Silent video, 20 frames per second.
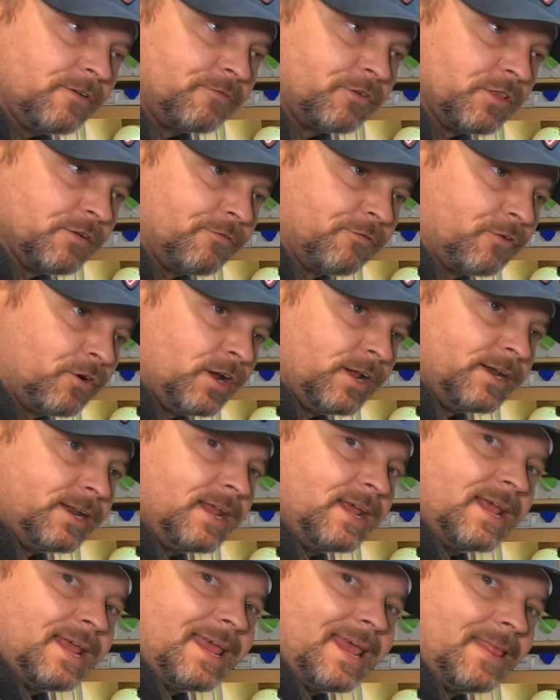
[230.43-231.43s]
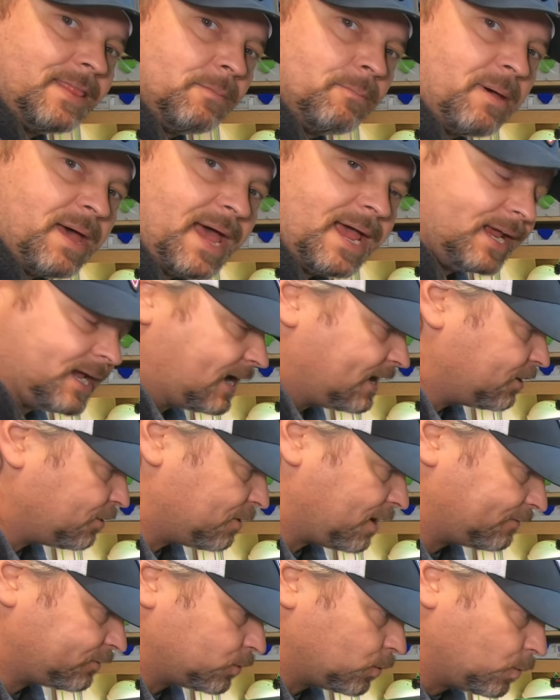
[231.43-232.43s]
for the front in the back. I don't
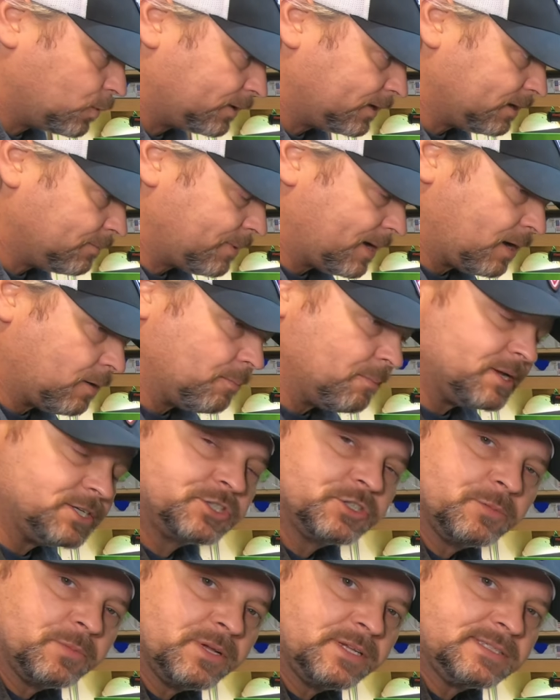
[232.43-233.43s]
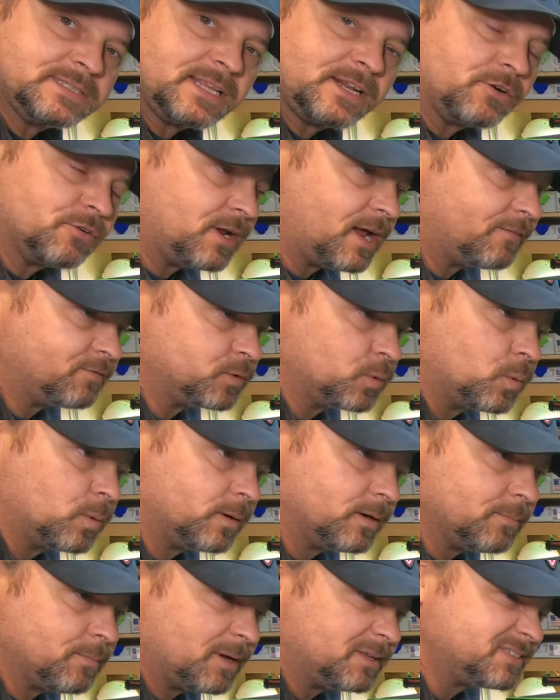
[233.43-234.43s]
have to worry about measurements. I don't have to
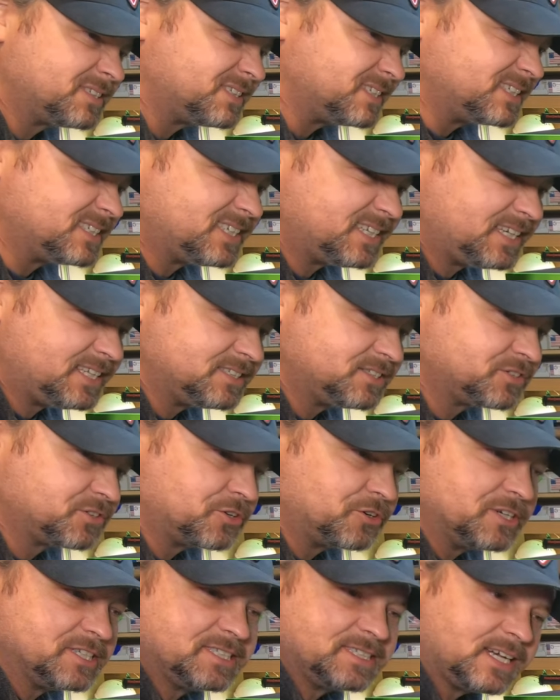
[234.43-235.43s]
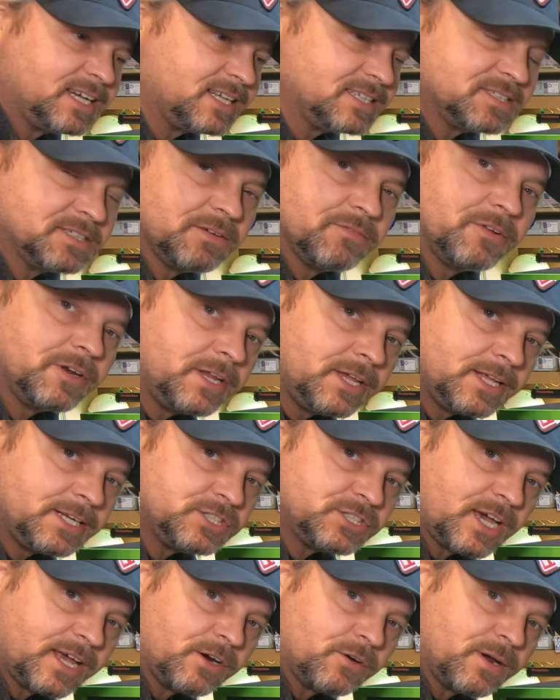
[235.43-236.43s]
worry about 16ths, 32nds of an
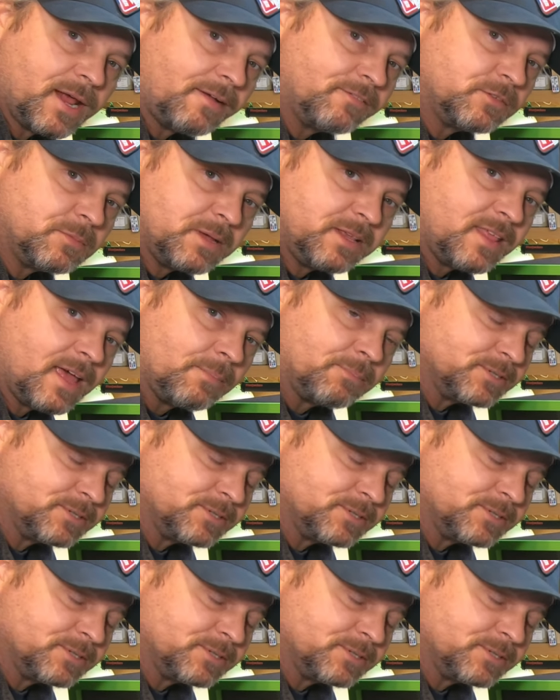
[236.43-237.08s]
inch. I don't have to be that